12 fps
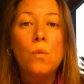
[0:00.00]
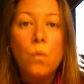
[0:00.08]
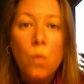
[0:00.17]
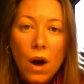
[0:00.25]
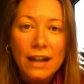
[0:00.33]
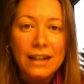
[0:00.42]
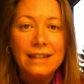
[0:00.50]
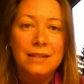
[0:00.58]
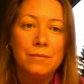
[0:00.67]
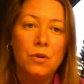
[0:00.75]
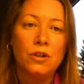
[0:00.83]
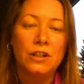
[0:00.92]
what is
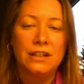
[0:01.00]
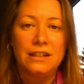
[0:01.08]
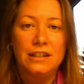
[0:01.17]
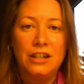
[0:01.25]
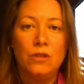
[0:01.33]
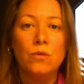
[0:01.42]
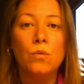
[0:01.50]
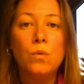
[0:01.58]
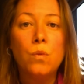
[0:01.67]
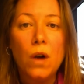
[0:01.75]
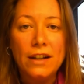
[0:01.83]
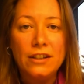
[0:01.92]
important to you.
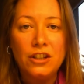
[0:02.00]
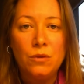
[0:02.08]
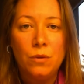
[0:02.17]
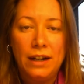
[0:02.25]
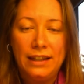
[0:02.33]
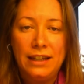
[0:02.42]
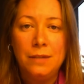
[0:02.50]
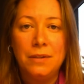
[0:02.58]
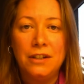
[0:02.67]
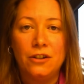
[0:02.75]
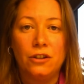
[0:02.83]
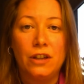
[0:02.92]
What do you want to keep
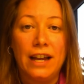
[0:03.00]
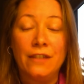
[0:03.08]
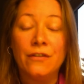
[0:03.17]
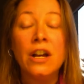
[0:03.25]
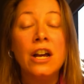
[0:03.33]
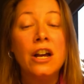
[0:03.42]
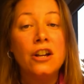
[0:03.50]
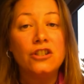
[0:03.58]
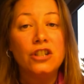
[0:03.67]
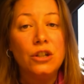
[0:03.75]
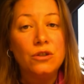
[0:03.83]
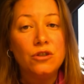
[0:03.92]
in your life?
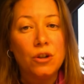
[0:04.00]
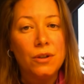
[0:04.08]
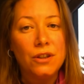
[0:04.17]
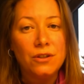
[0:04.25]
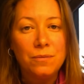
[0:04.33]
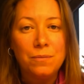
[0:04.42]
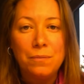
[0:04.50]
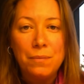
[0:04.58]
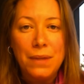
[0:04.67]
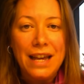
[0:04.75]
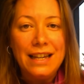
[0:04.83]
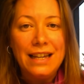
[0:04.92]
So you start with those
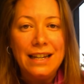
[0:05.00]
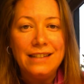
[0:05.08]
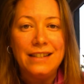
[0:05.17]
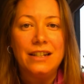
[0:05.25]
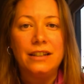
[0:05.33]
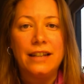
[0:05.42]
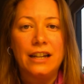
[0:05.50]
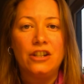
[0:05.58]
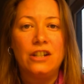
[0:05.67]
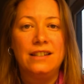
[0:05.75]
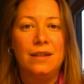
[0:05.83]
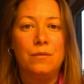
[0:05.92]
big, easy
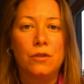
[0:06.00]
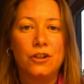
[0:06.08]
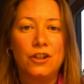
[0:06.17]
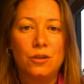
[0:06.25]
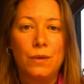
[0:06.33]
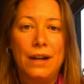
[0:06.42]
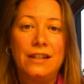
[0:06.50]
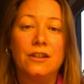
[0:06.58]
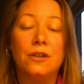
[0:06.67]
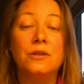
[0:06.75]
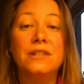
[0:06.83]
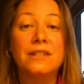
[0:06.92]
collections and work your way to
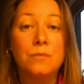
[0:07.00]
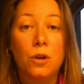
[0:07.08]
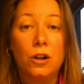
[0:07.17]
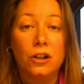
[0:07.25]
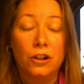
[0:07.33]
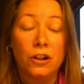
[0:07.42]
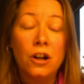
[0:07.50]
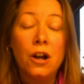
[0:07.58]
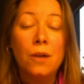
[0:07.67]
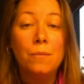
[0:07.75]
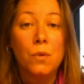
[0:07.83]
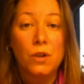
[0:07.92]
those smaller,
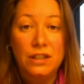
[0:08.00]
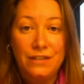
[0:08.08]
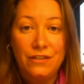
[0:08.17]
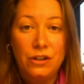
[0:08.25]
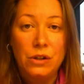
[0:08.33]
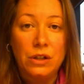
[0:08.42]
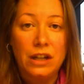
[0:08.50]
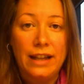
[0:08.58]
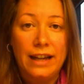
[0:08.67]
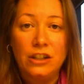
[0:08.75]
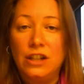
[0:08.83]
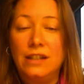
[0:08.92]
more difficult
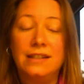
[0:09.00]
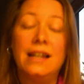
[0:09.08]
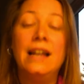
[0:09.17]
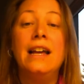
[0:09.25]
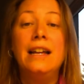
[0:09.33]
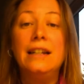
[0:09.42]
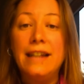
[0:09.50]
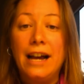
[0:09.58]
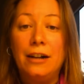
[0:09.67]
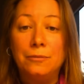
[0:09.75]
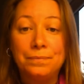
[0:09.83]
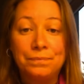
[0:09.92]
collections. Now,